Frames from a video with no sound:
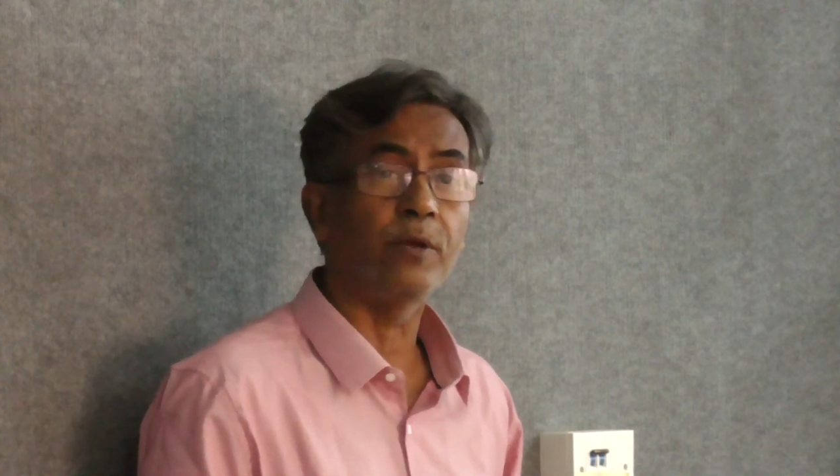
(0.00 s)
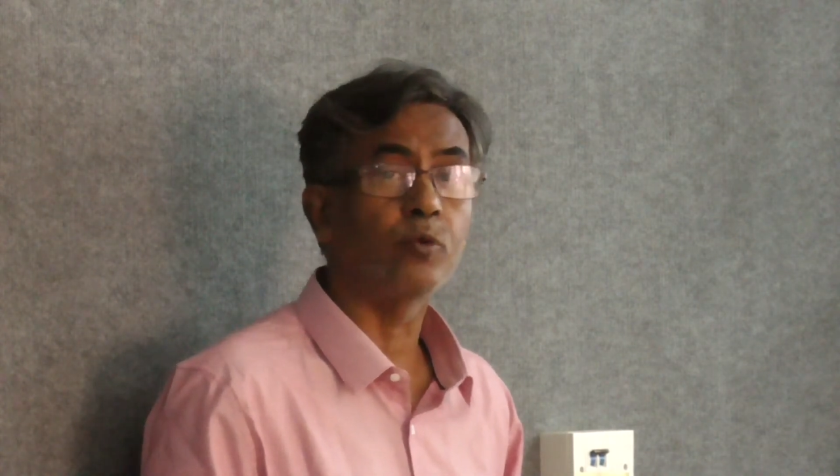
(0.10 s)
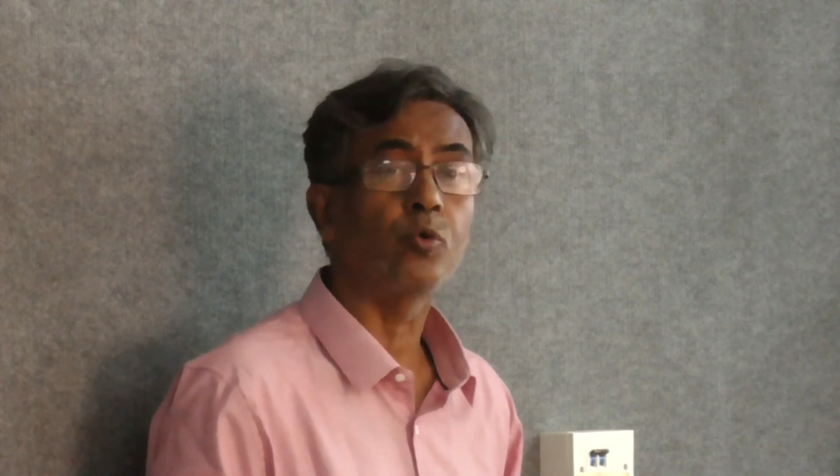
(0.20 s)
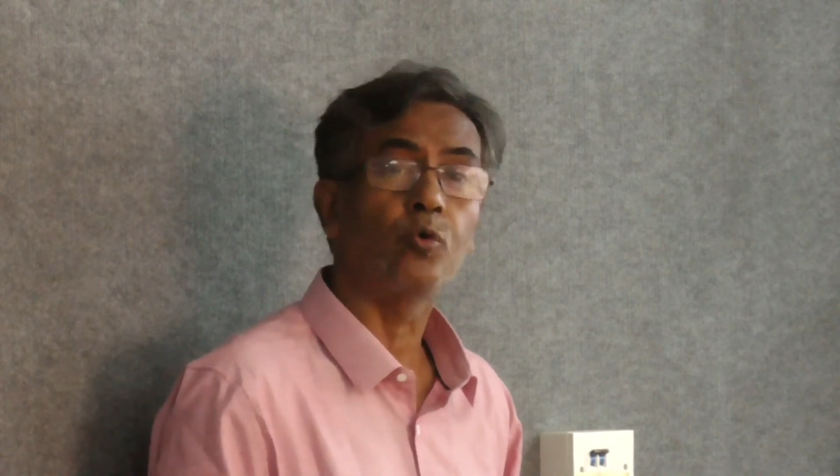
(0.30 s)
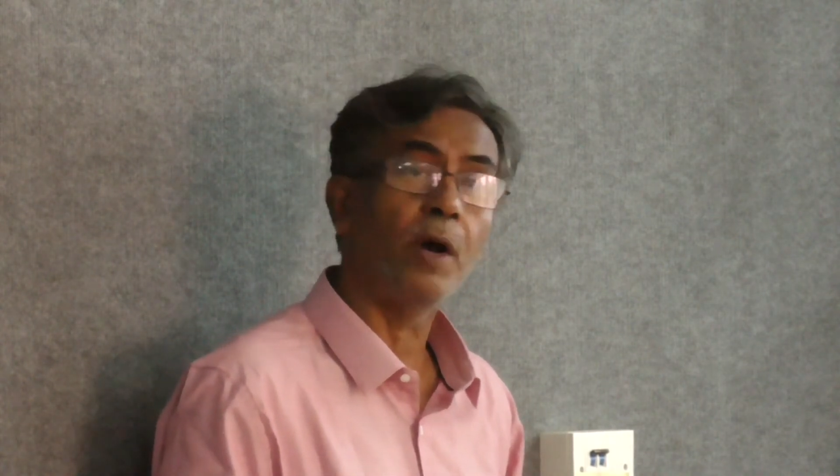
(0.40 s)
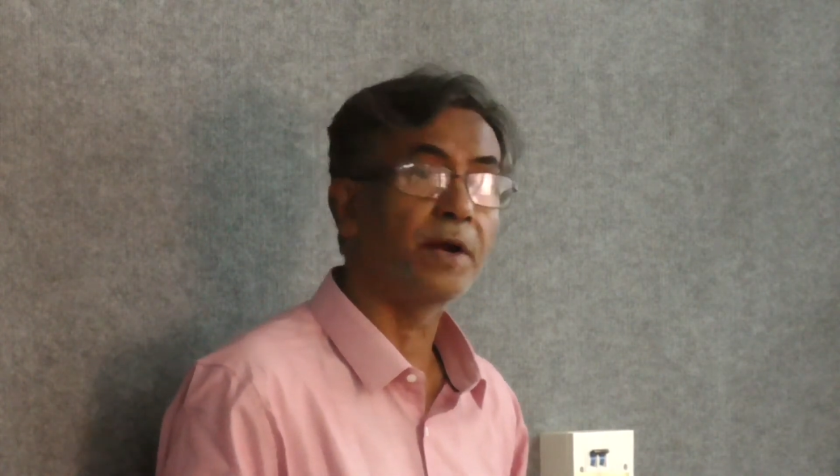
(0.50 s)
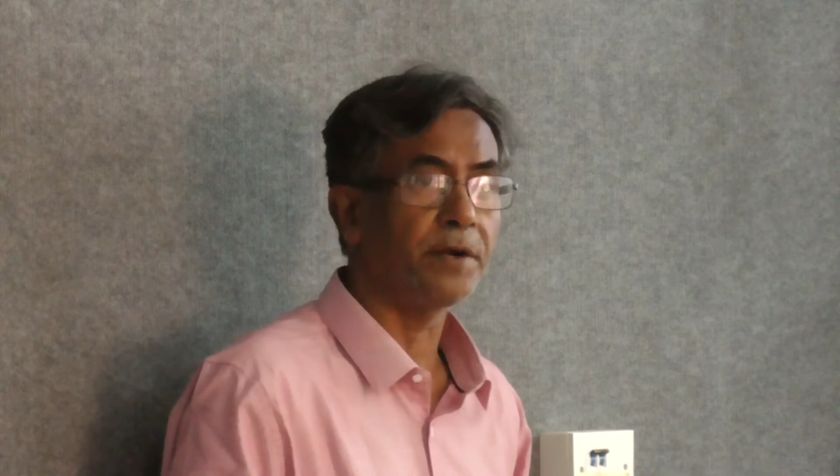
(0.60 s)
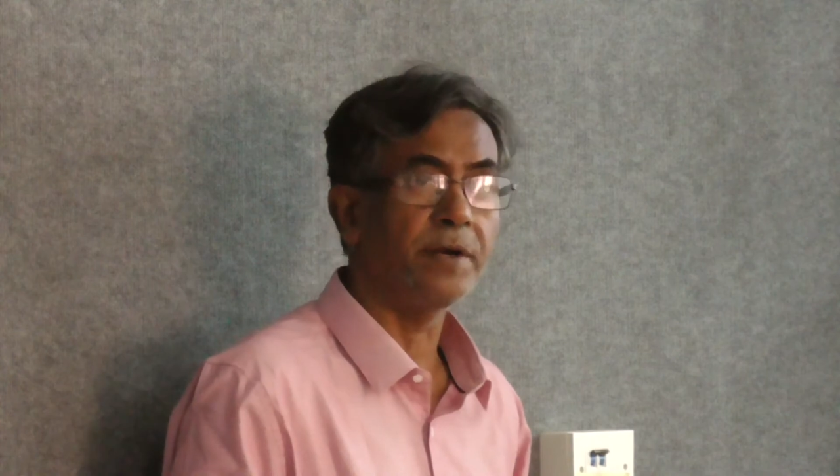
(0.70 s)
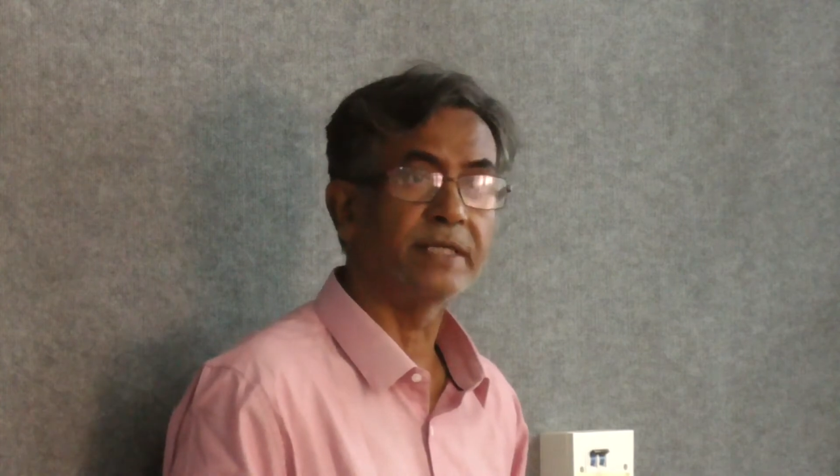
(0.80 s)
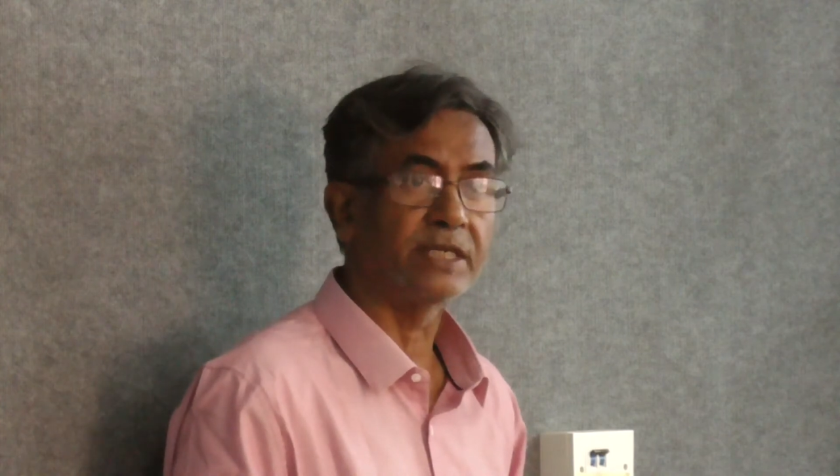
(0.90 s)
you should know are
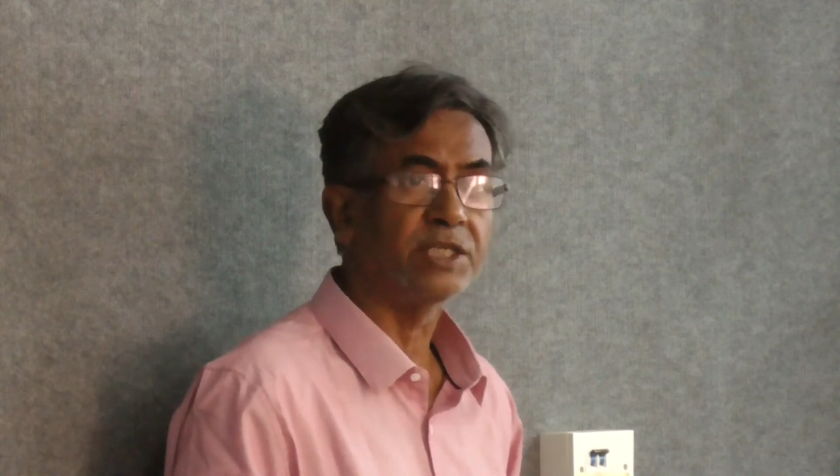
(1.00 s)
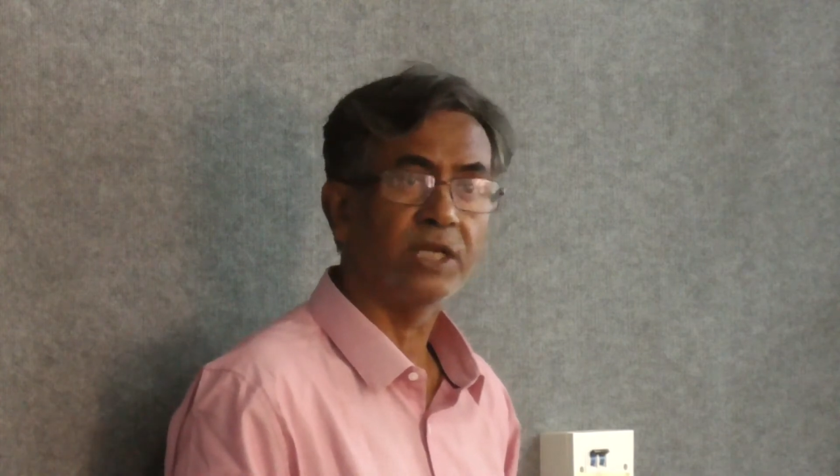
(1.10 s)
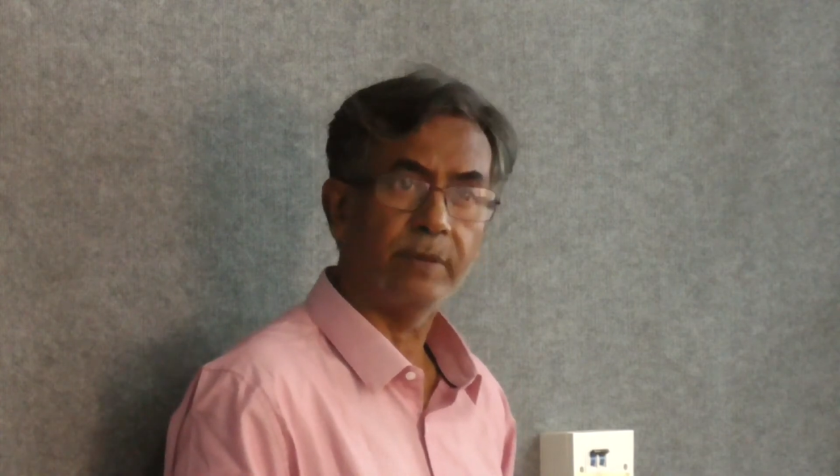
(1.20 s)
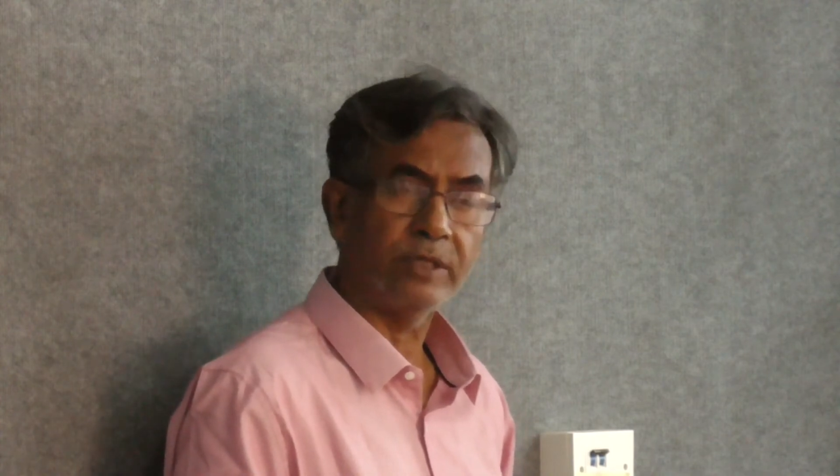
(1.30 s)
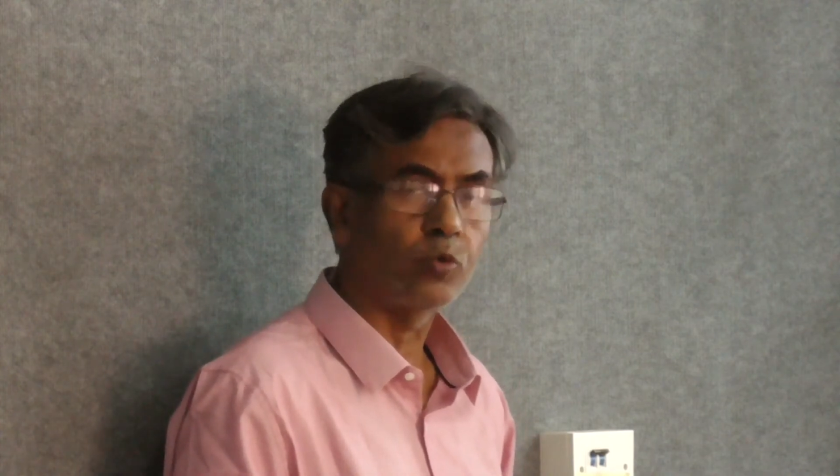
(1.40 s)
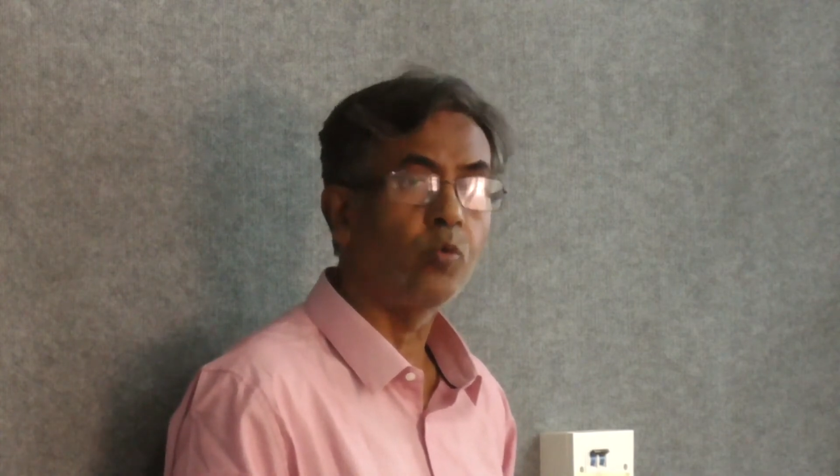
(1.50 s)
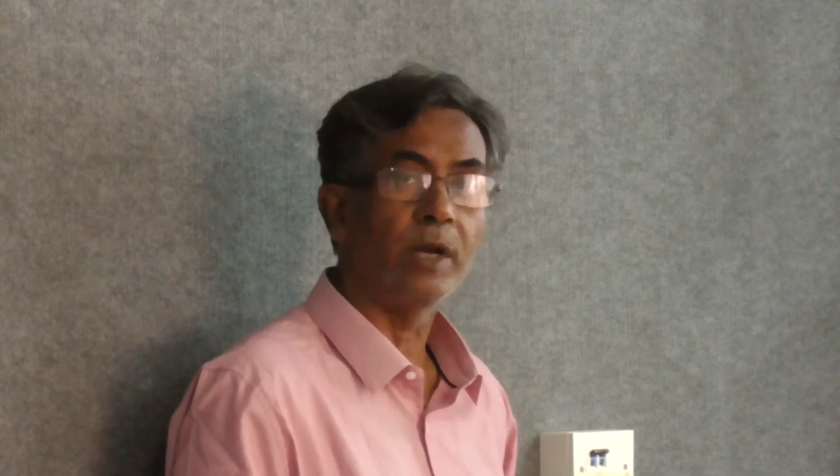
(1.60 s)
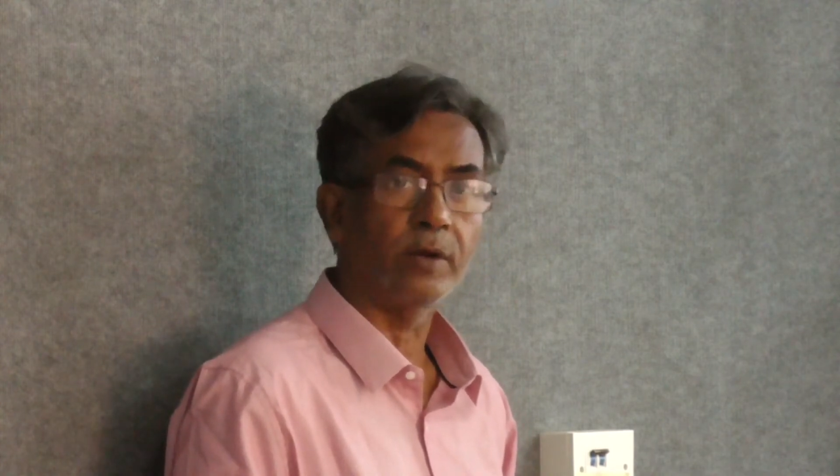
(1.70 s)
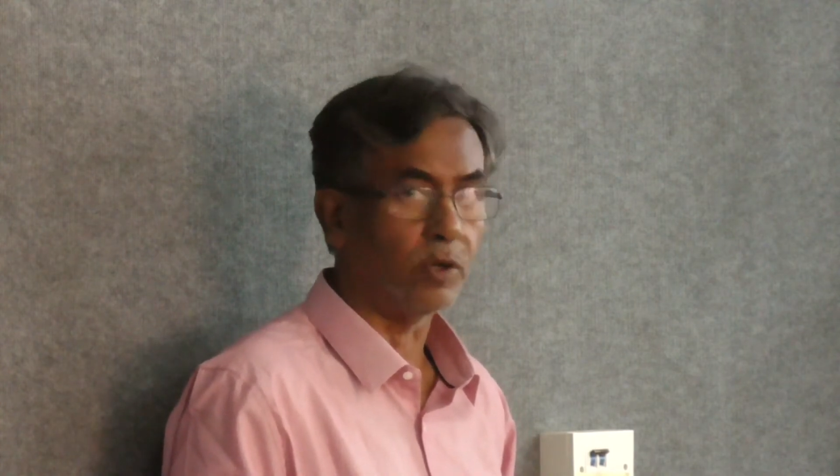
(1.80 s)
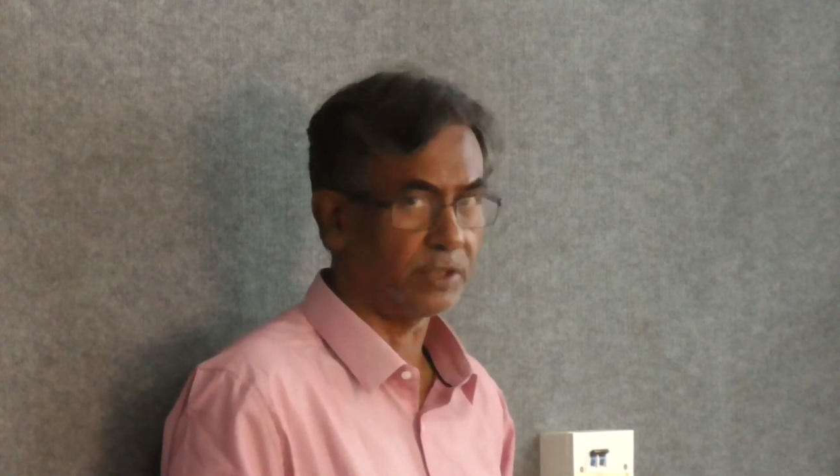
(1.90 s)
written essentially by school
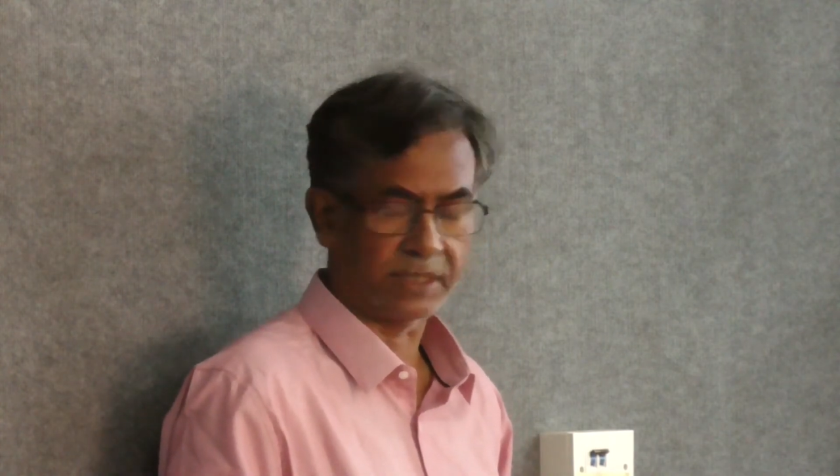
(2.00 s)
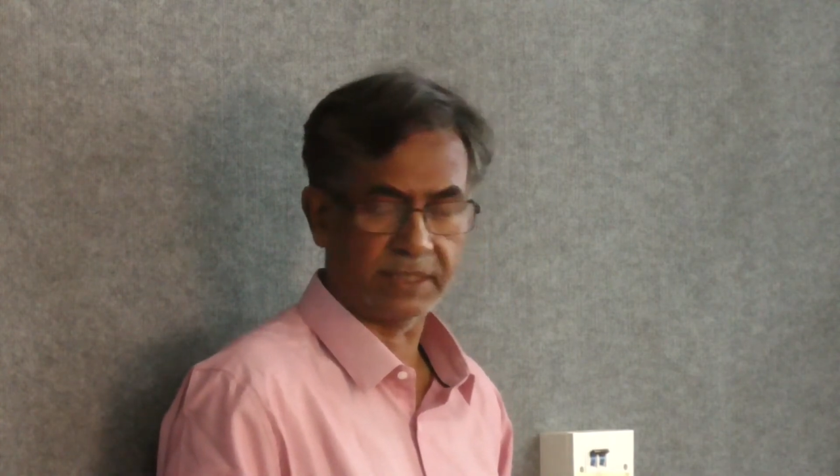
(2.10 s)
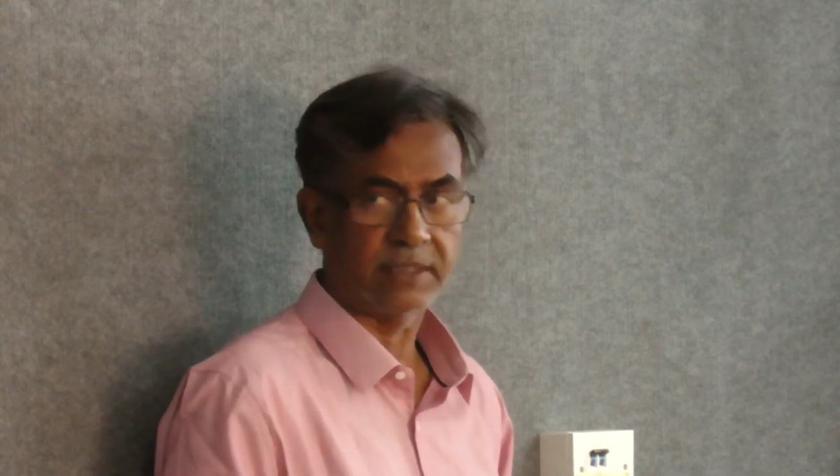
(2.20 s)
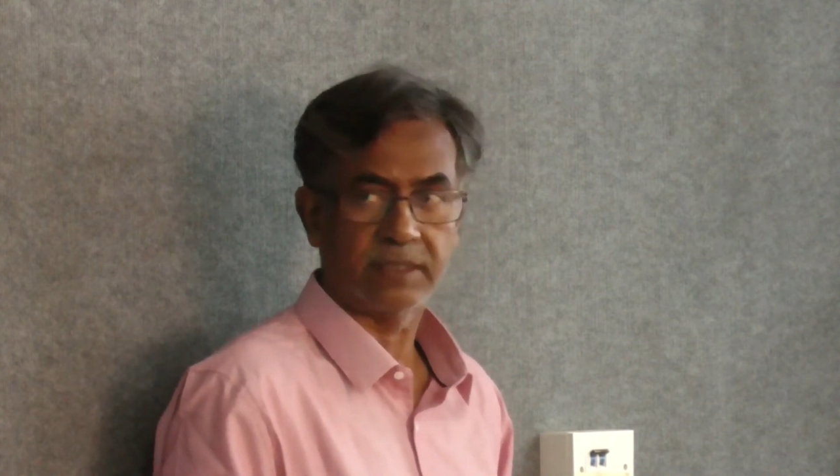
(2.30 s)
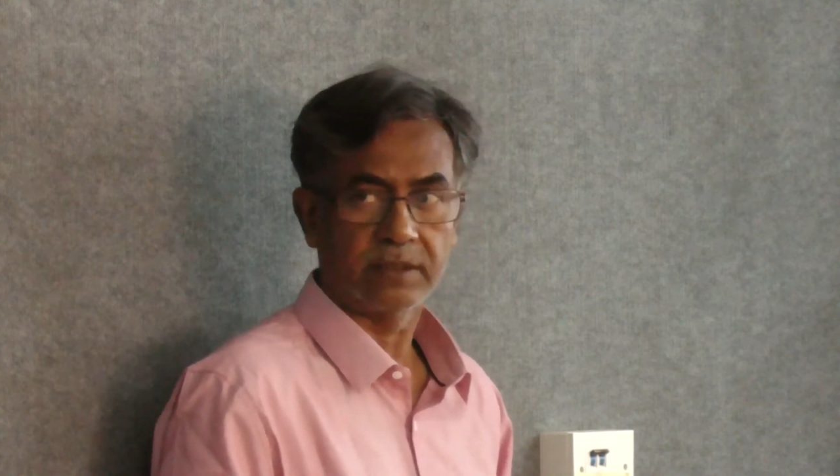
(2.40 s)
and college kids.